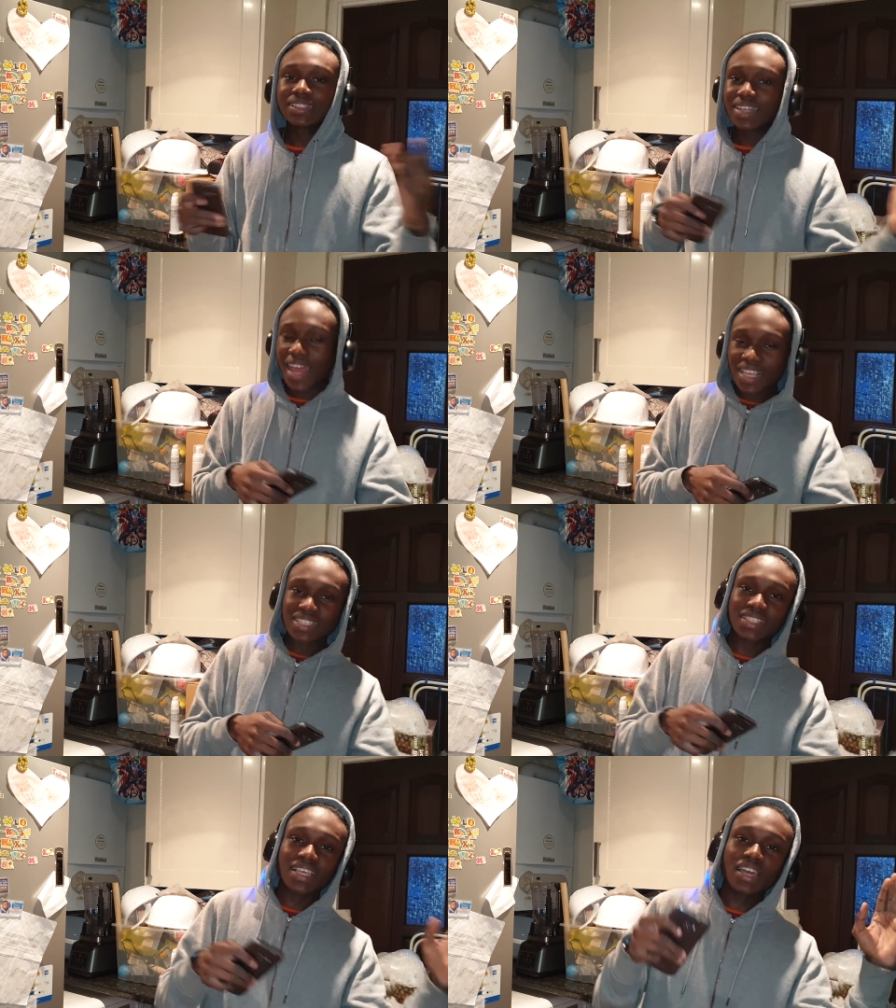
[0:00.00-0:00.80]

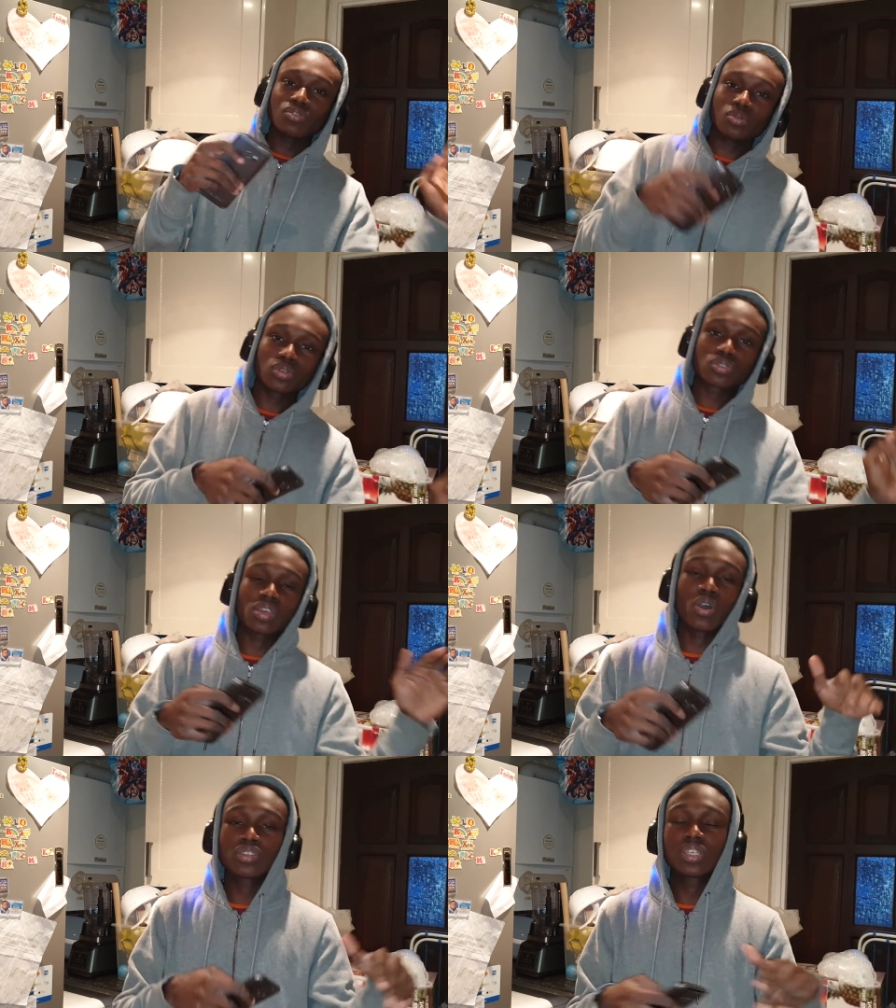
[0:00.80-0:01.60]
Last year Note
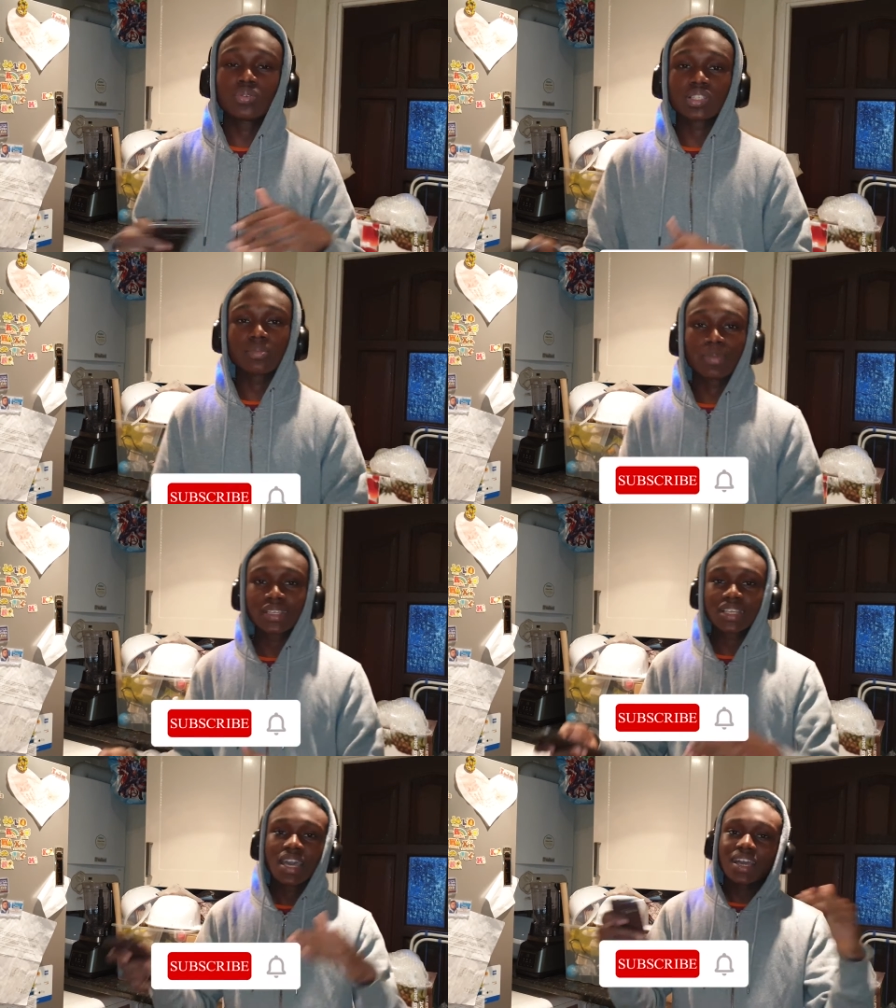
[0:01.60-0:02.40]
Ultra was the
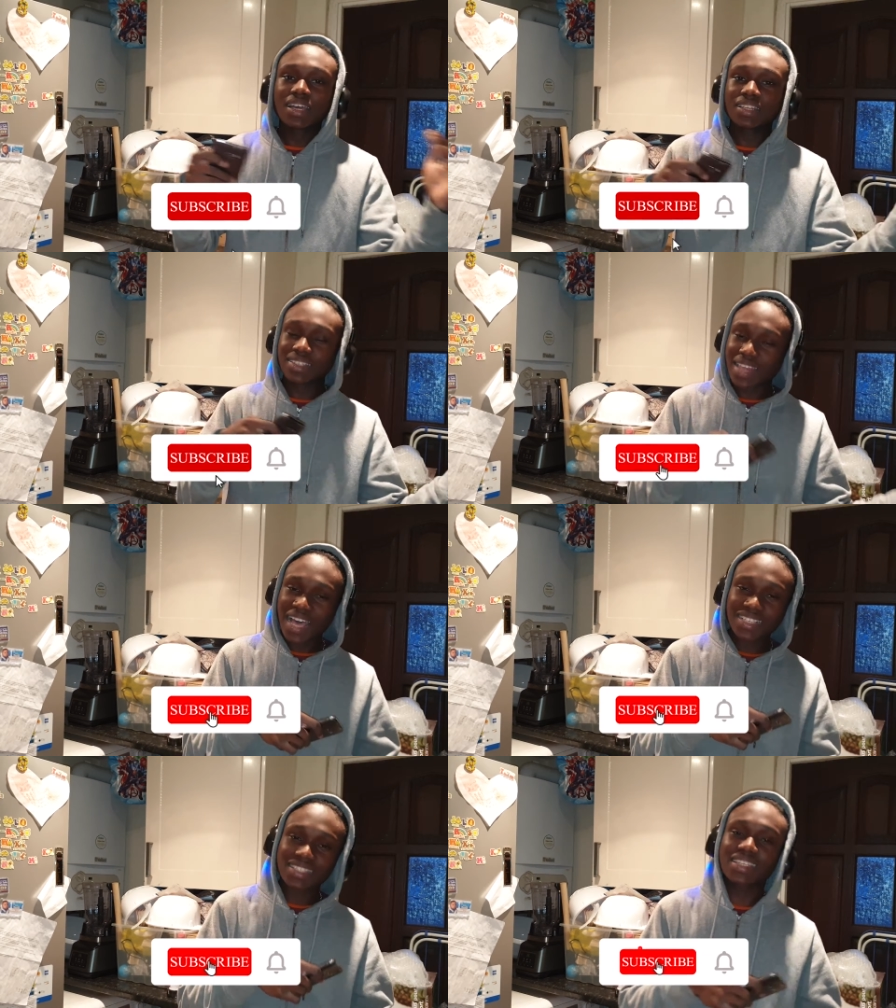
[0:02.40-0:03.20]
best.
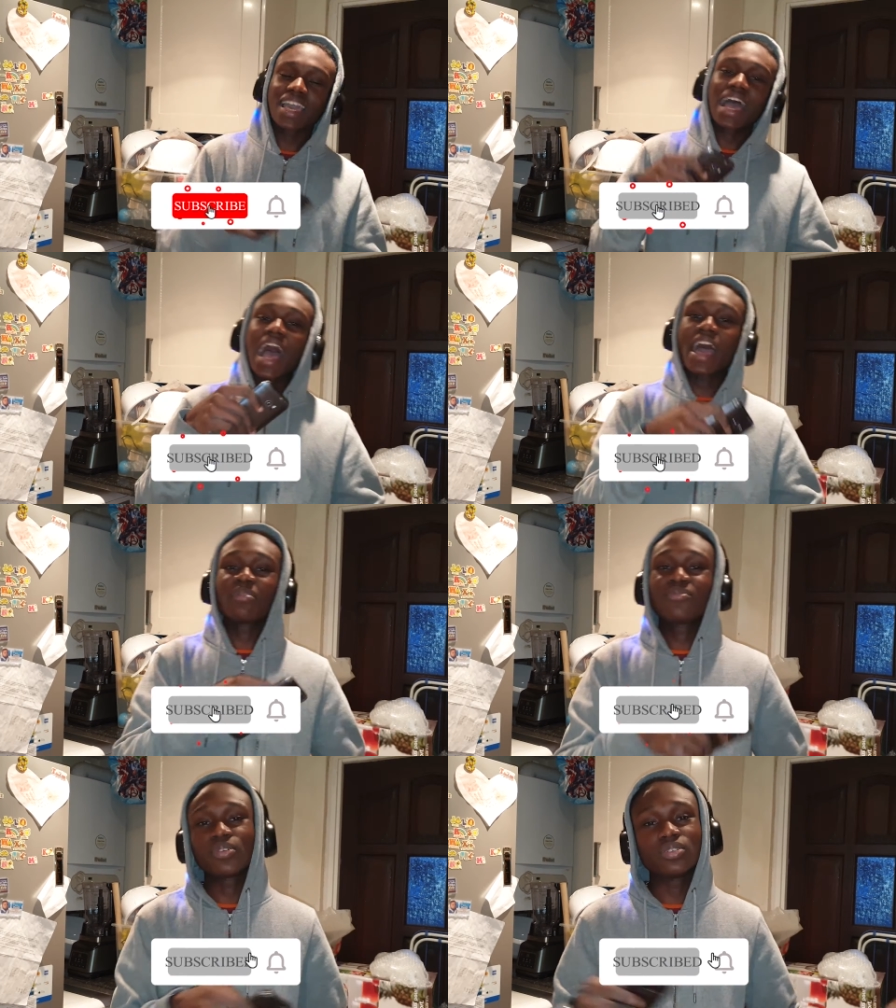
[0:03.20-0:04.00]
Last year
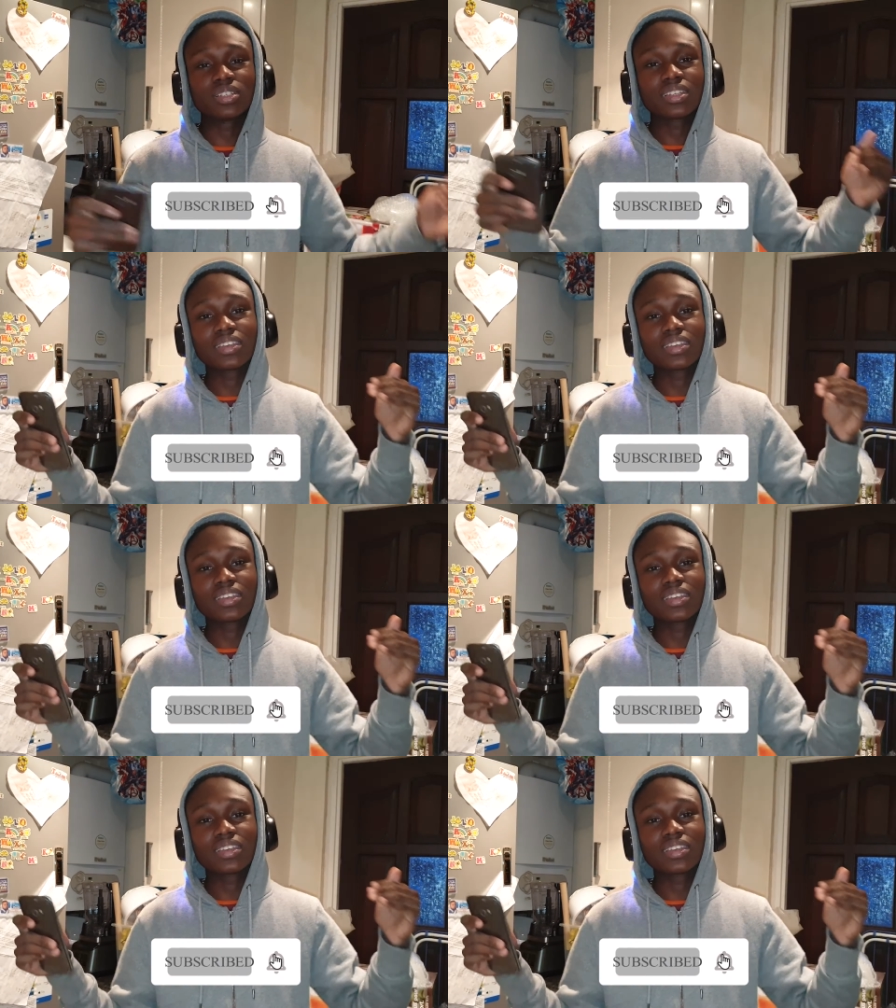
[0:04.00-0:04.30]
iPhone